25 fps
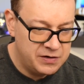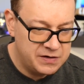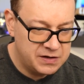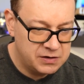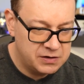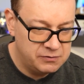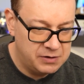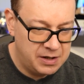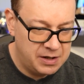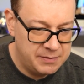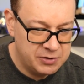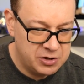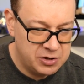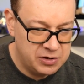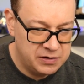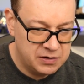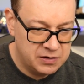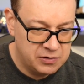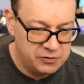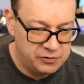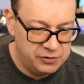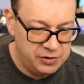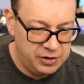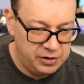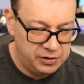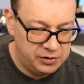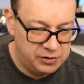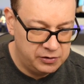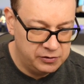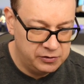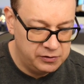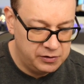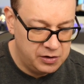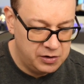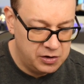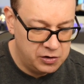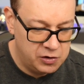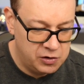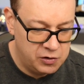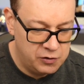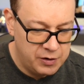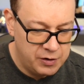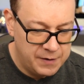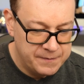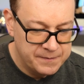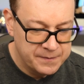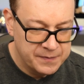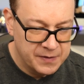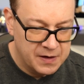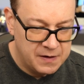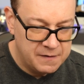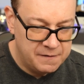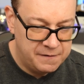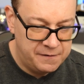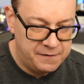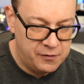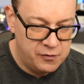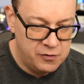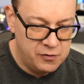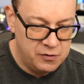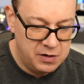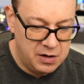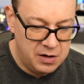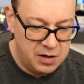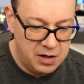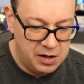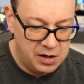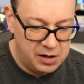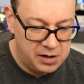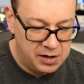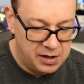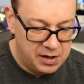so I'm just going to go full